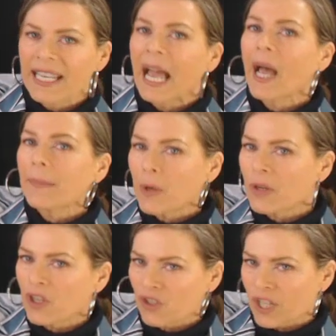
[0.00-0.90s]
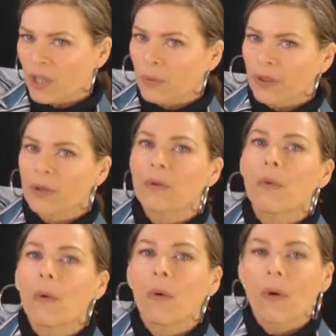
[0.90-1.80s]
now I'm going to share with
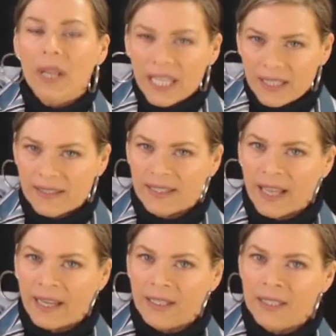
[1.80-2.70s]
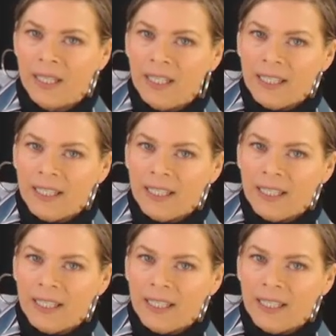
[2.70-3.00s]
you insight.